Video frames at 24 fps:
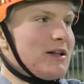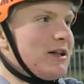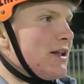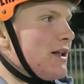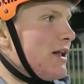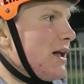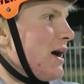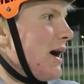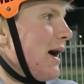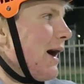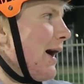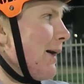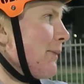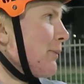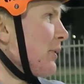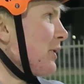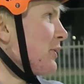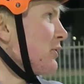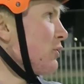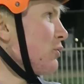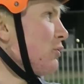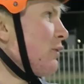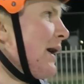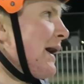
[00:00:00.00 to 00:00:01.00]
I'm
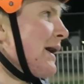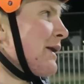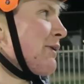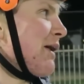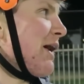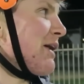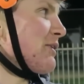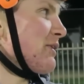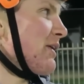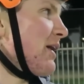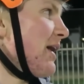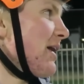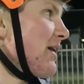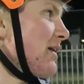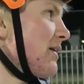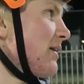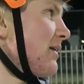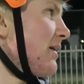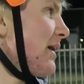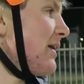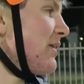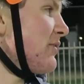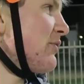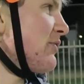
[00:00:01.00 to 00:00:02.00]
gonna do rail grind, okay?
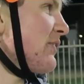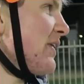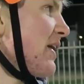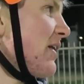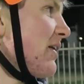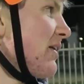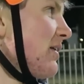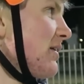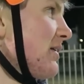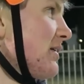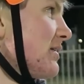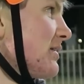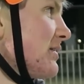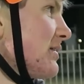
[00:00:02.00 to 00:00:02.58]
And a flare.